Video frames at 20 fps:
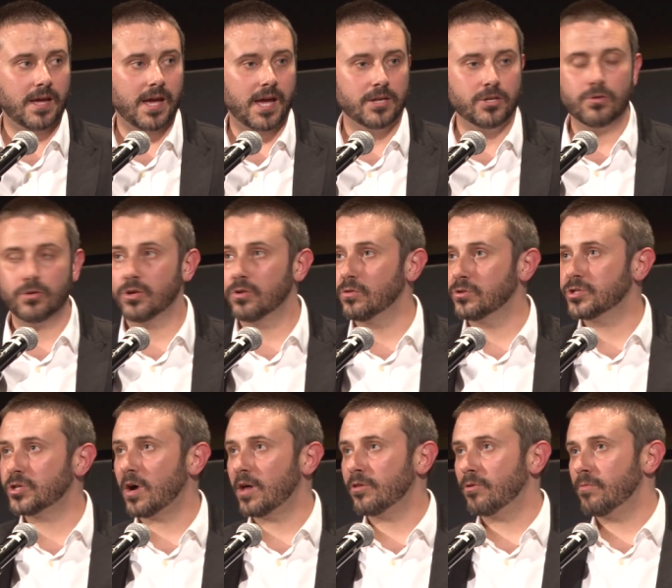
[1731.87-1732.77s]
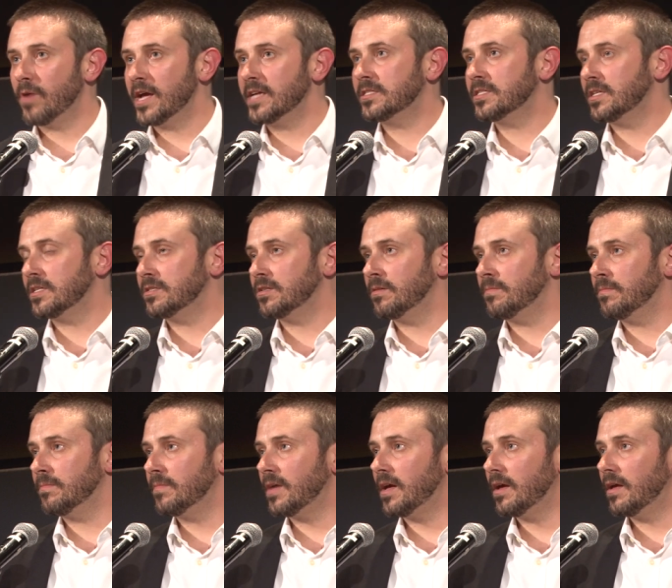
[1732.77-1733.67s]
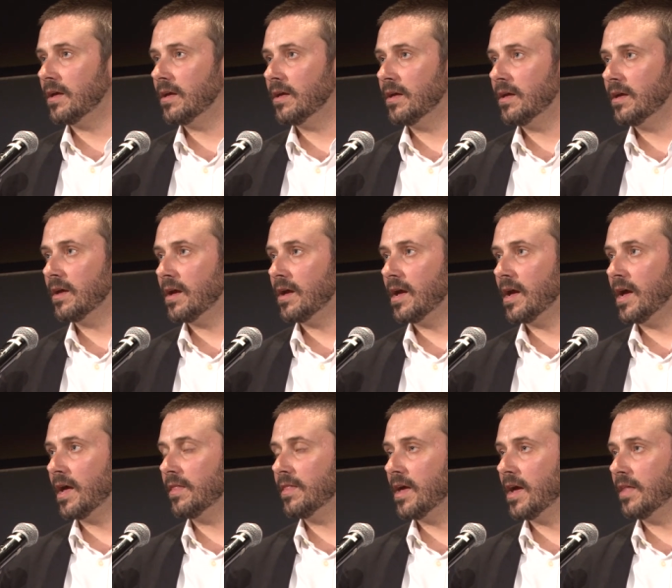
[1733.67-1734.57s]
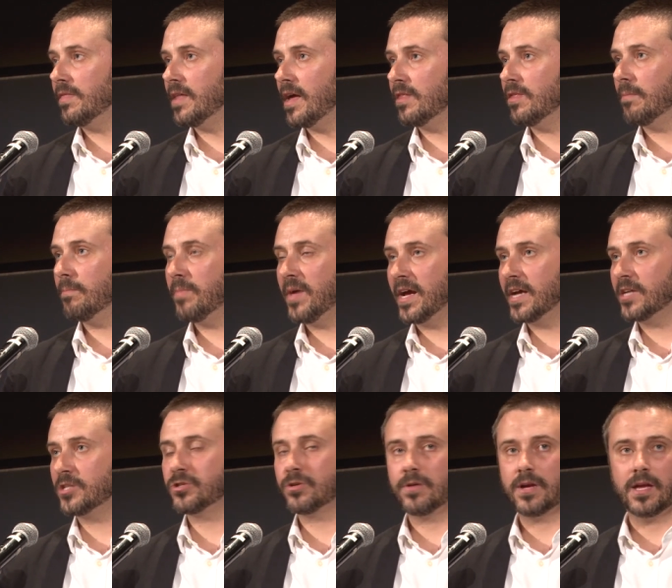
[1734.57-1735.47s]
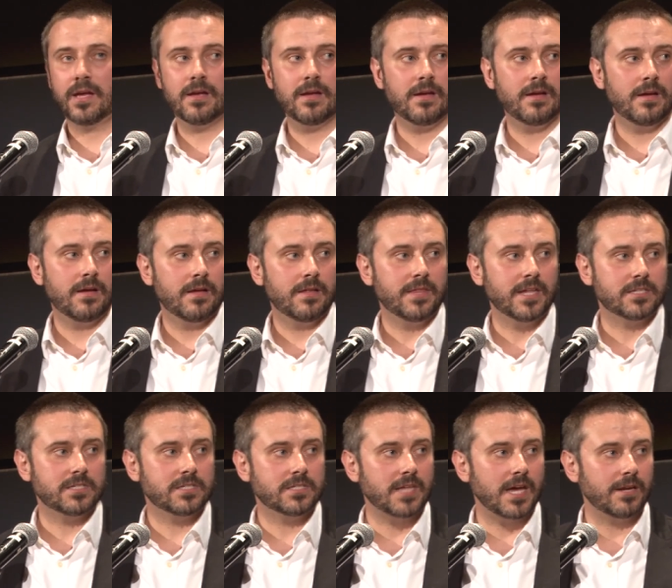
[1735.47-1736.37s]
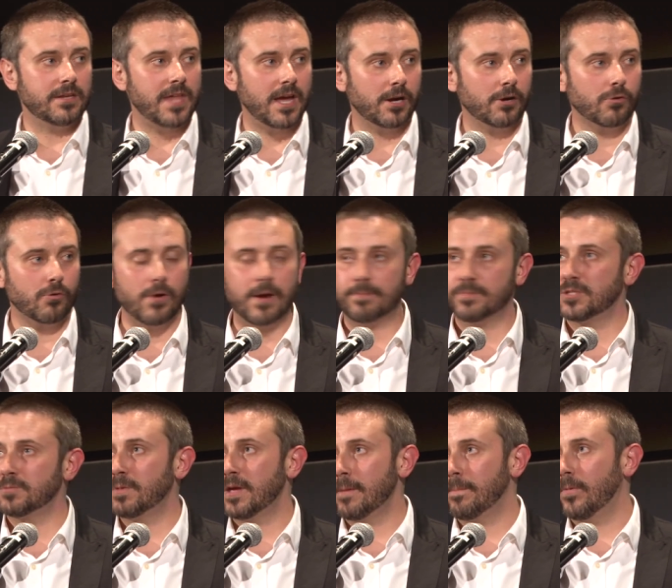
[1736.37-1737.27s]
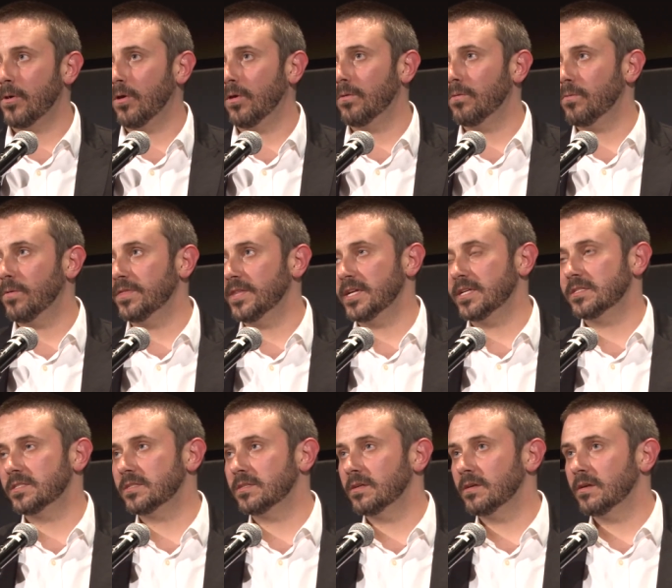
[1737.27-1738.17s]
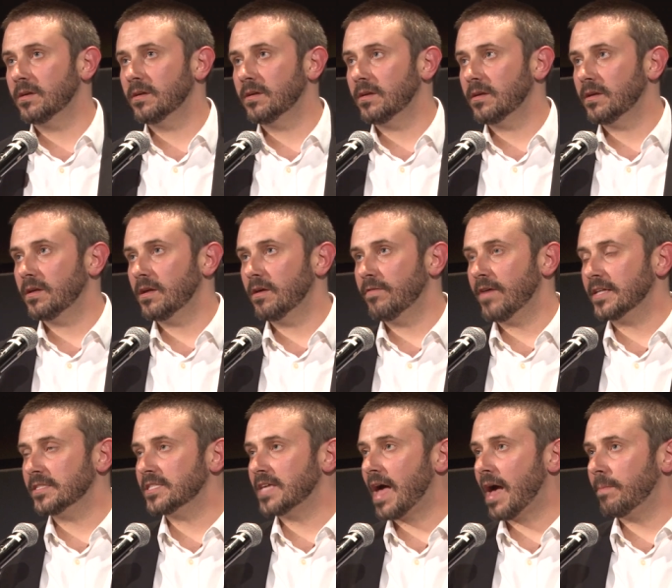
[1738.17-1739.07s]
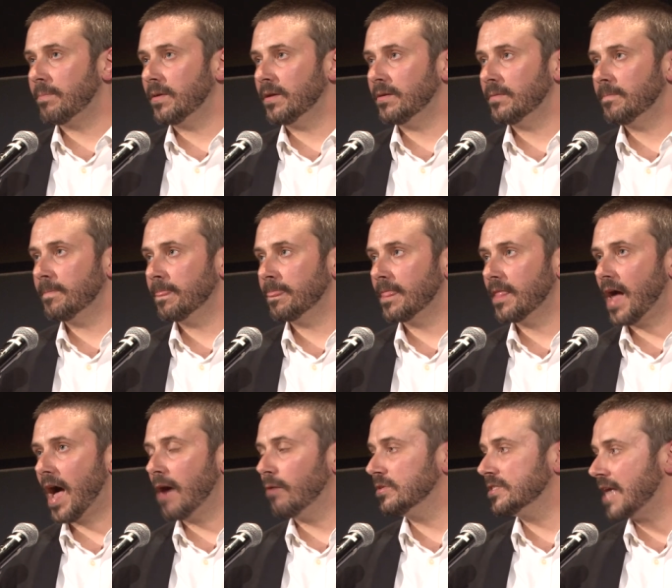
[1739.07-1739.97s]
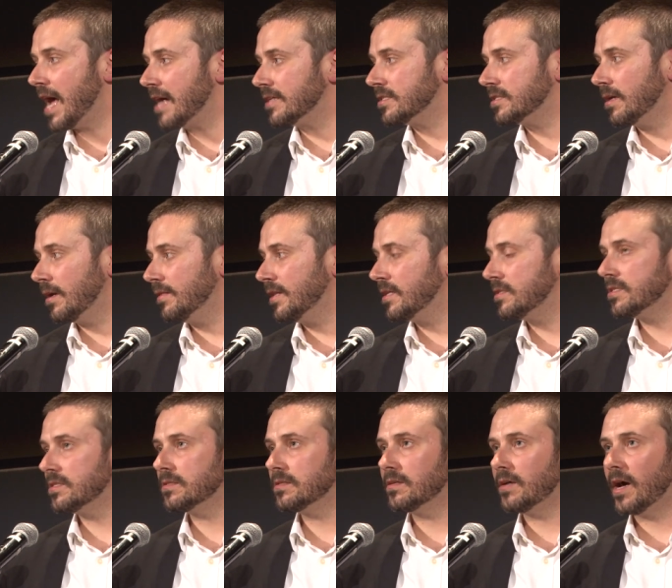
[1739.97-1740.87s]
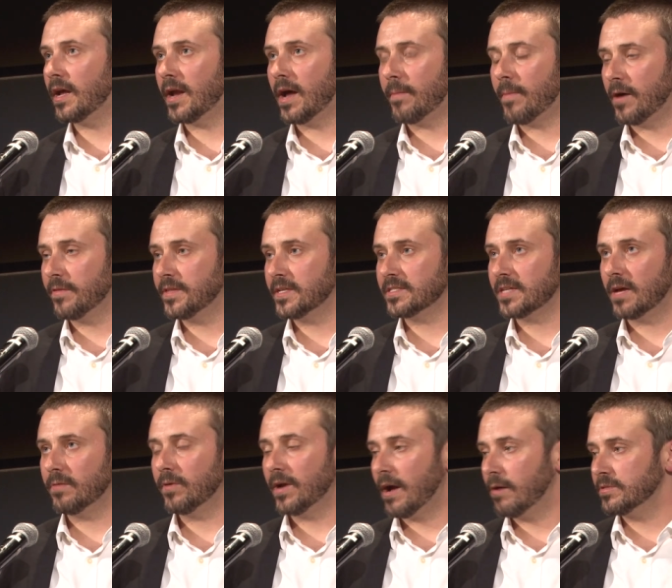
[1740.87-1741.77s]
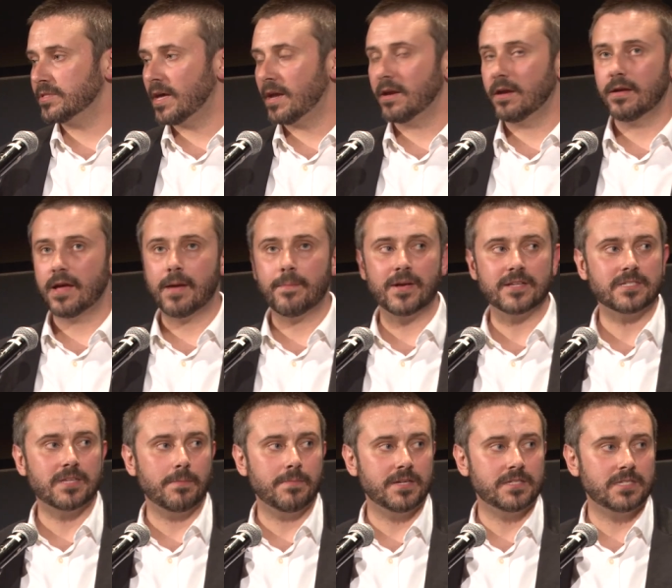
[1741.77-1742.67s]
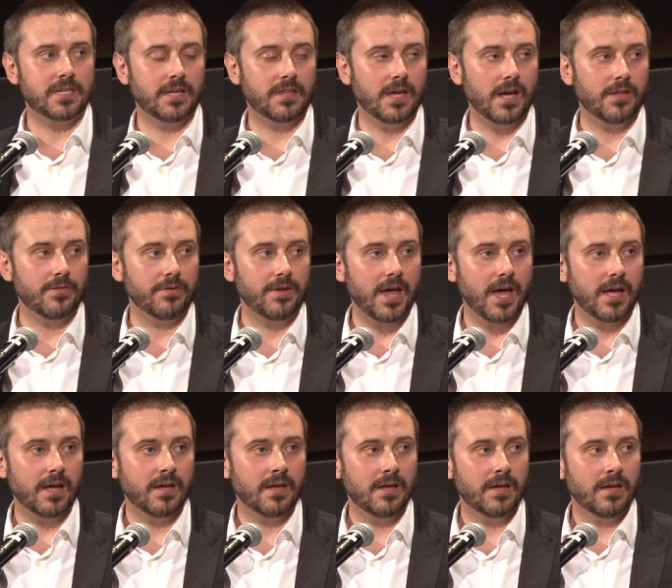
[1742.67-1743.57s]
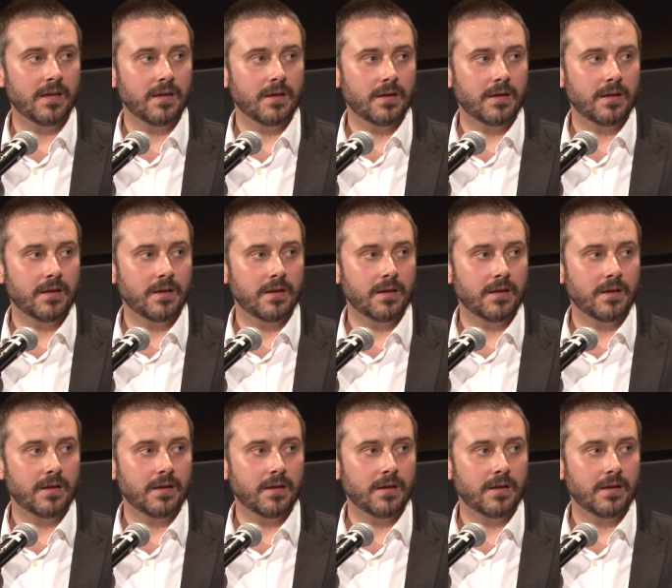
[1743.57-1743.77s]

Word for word: And you, you saw the racism and, and, and the bigotry that's, that, that grips people when these events happen. I was asked on this, about this when I was on MSNBC the other day